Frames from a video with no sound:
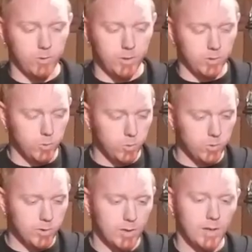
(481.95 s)
including
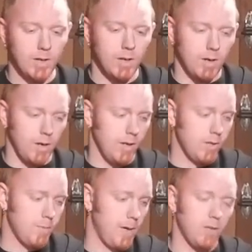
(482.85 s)
tools,
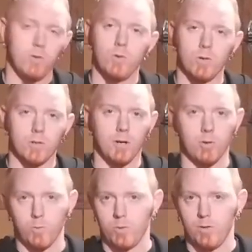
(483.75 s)
it's about
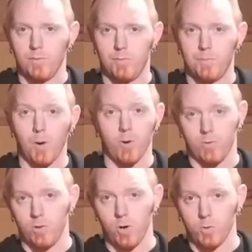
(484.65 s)
$200 worth of
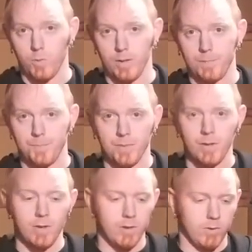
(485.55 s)
parts and hardware.
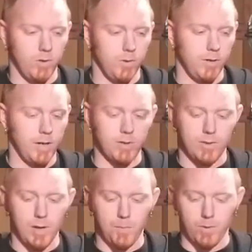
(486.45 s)
So the next
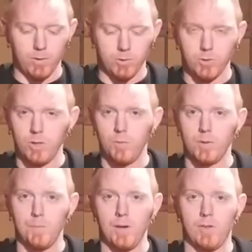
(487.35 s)
step, we're going to show you
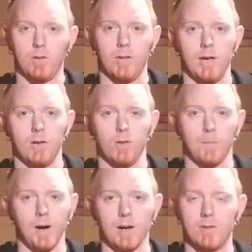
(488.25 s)
what the basic layout of the
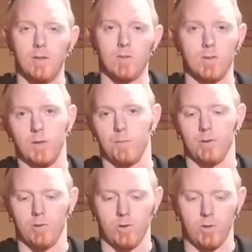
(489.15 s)
box is, and then we're
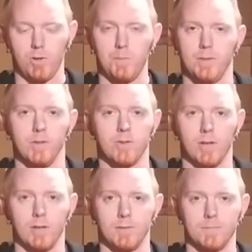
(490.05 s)
going to start assembling this thing.